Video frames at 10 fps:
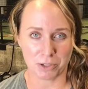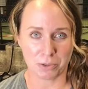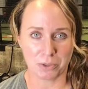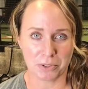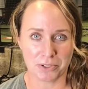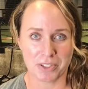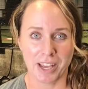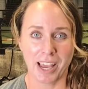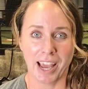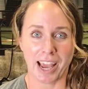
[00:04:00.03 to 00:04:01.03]
tools
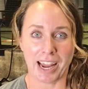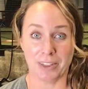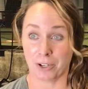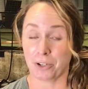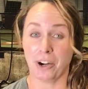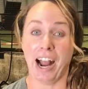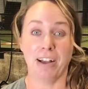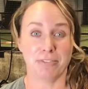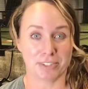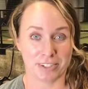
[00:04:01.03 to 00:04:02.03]
and their
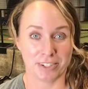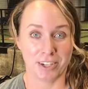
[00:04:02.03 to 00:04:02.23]
craft.